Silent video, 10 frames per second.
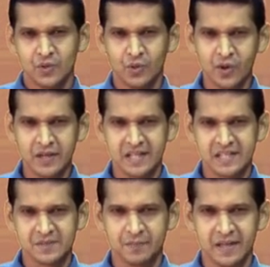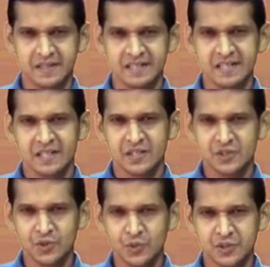organized by the
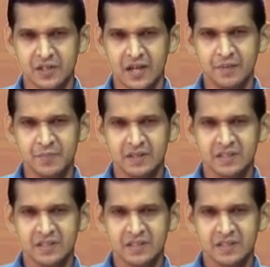youth club